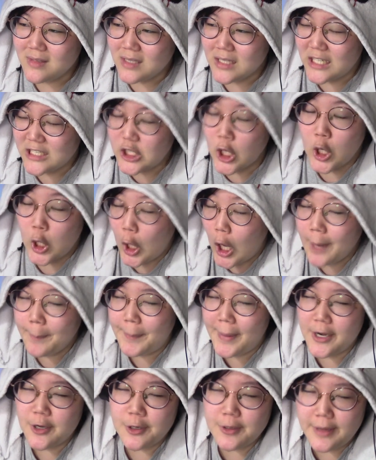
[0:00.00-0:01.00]
it's a lot
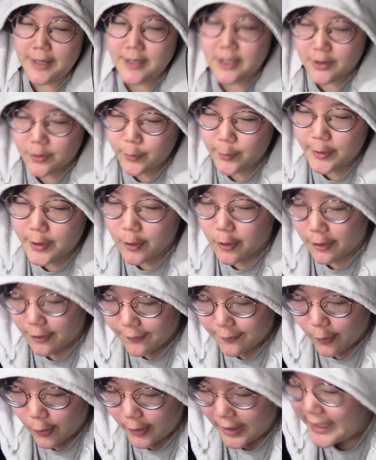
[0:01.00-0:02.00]
better than a 3 or a
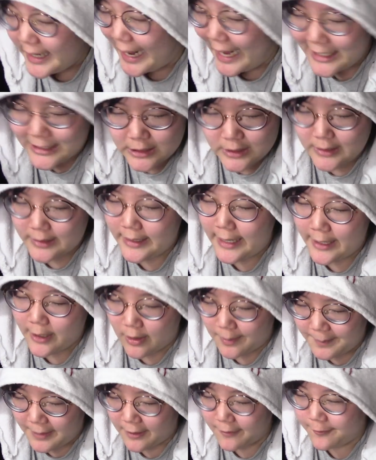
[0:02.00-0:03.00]
4. It has to get
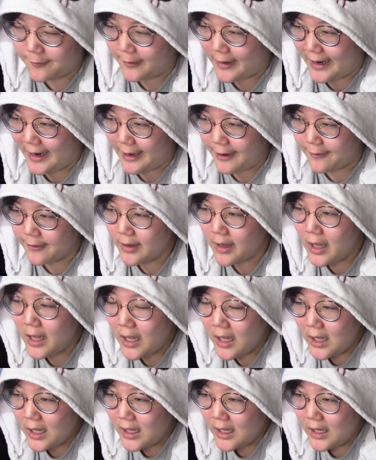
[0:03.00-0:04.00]
above 5.
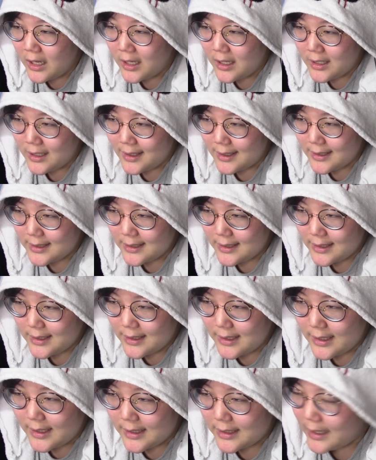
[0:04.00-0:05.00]

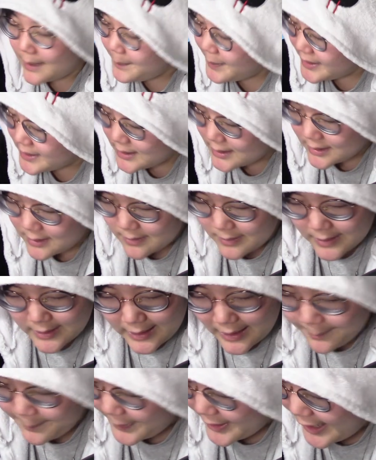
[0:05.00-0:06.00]
It can't
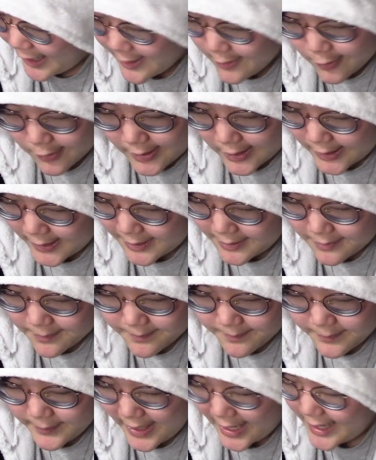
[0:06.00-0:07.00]
be 8 or 9.
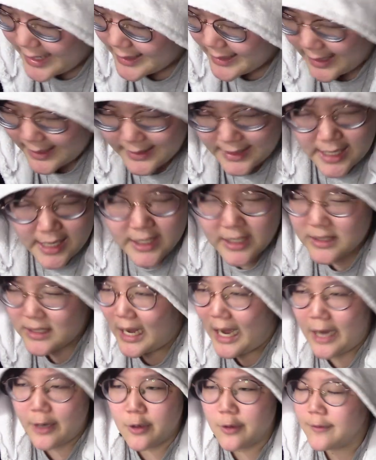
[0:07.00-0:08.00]
8, 9, 10 is
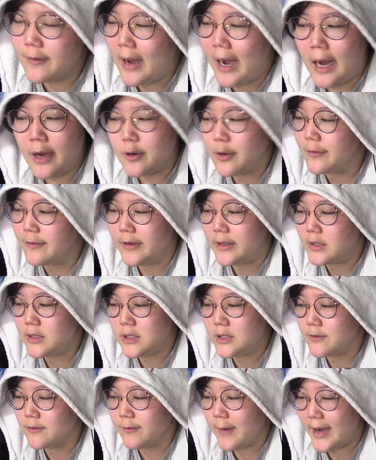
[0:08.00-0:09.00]
out of
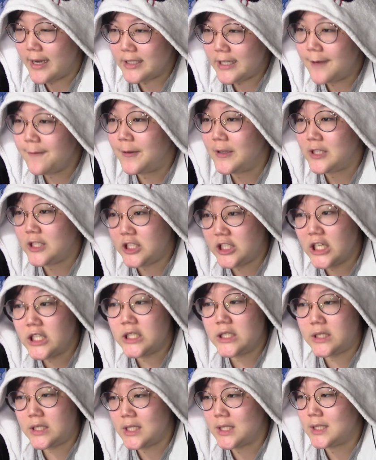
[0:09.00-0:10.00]
its range. If it's
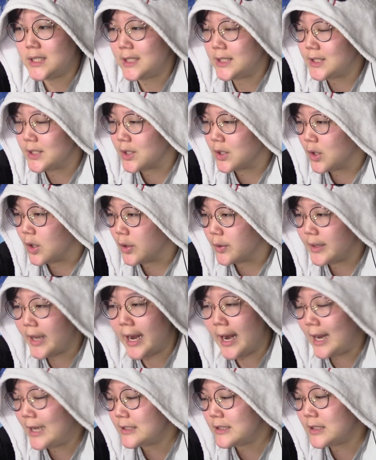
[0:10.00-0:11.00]
just this season alone, there
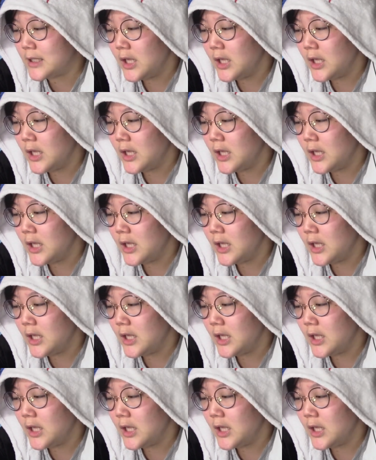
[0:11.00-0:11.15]
has,